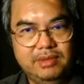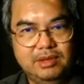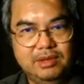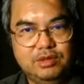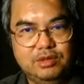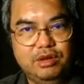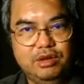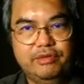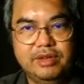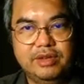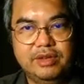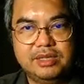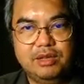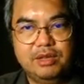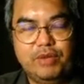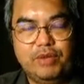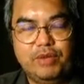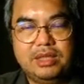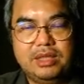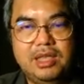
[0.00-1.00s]
So if he's
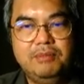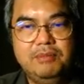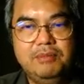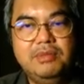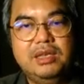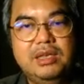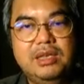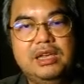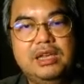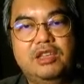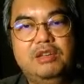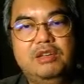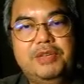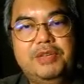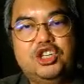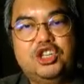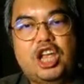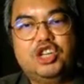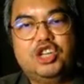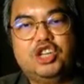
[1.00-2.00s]
the victim, he cannot be
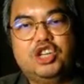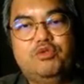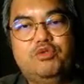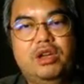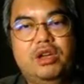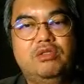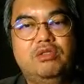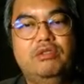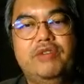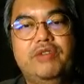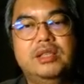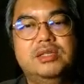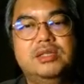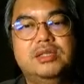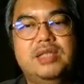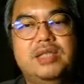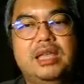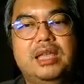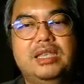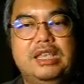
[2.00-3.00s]
charged for an
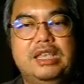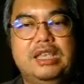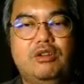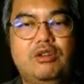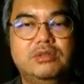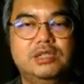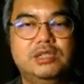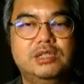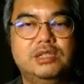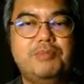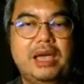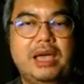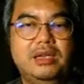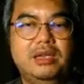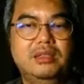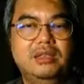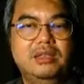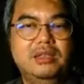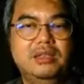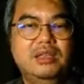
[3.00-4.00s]
offense that he
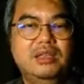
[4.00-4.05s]
conspired